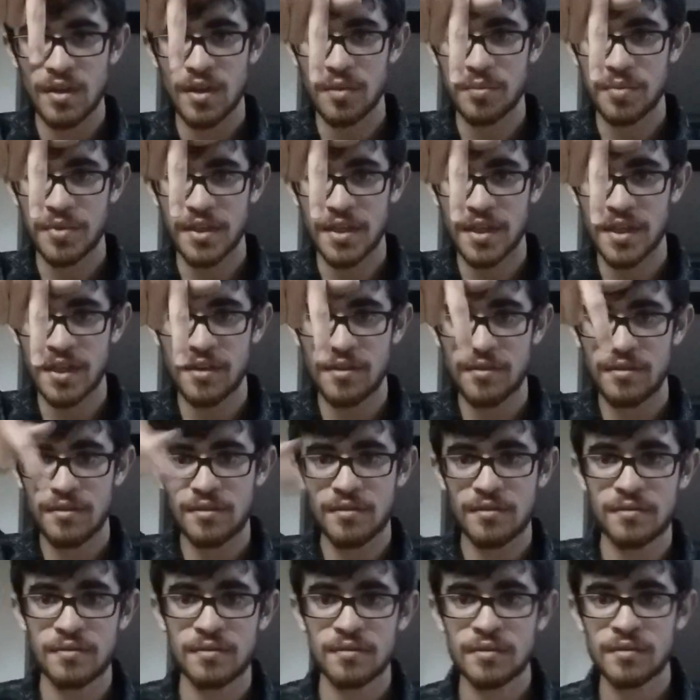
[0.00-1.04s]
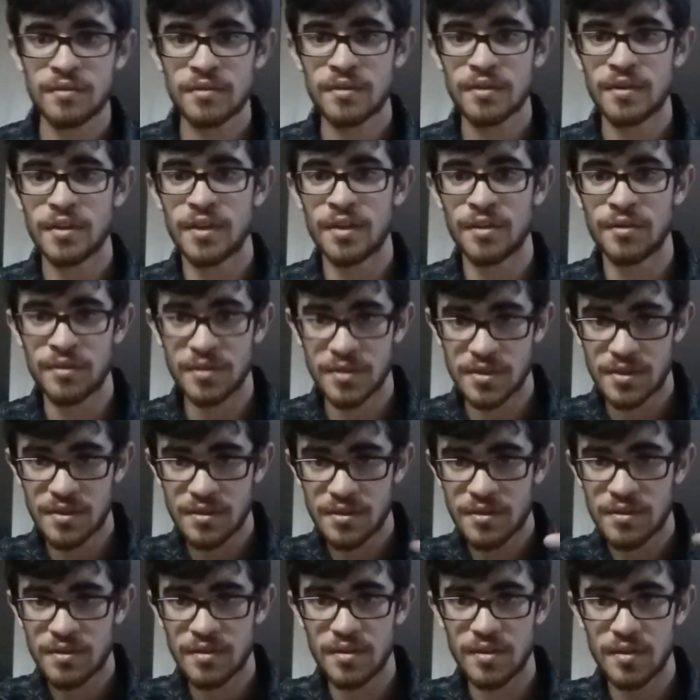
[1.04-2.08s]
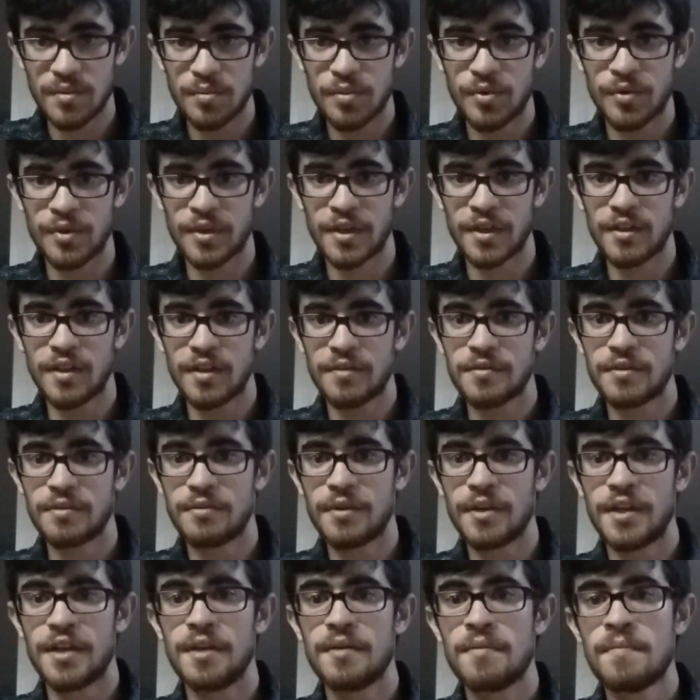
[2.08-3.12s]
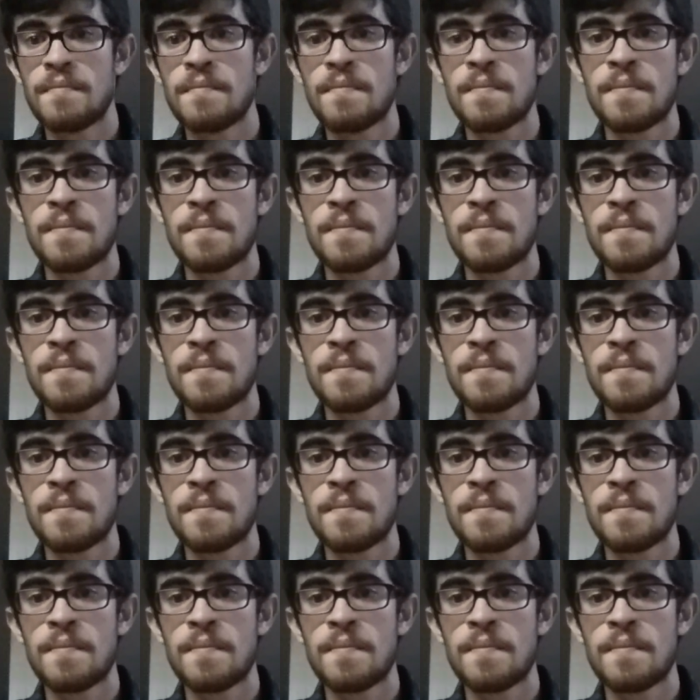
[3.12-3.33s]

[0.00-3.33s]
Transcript: up and down, the other ones, they're pointing left and right.